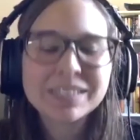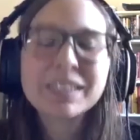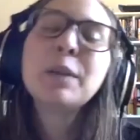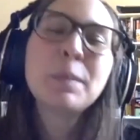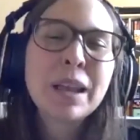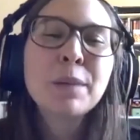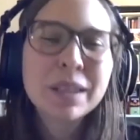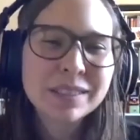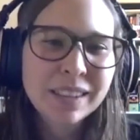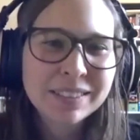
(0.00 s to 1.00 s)
And it
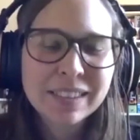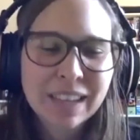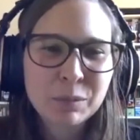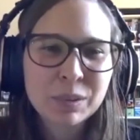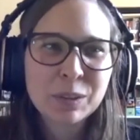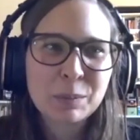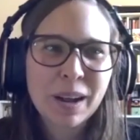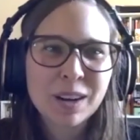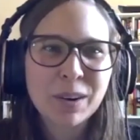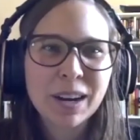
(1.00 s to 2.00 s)
makes sense, again, with your
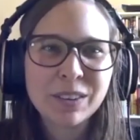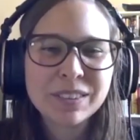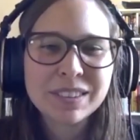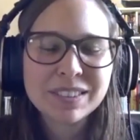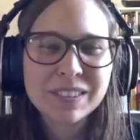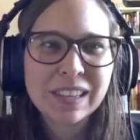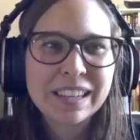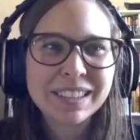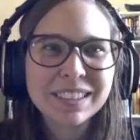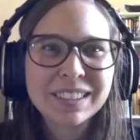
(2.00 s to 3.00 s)
background, to
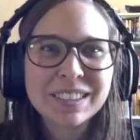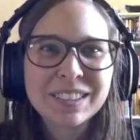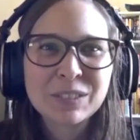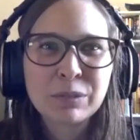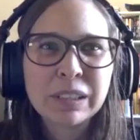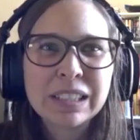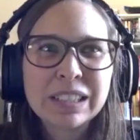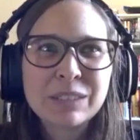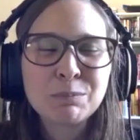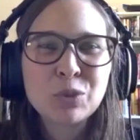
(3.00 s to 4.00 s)
like
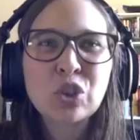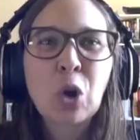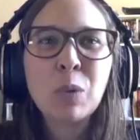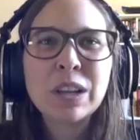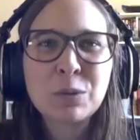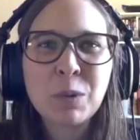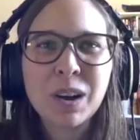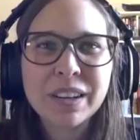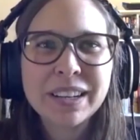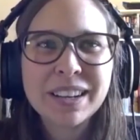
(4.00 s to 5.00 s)
really show what you
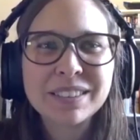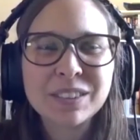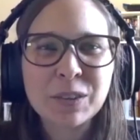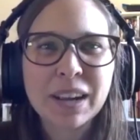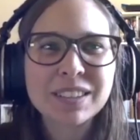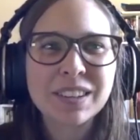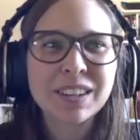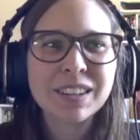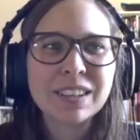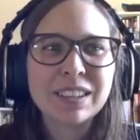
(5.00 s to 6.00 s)
wanted as a director.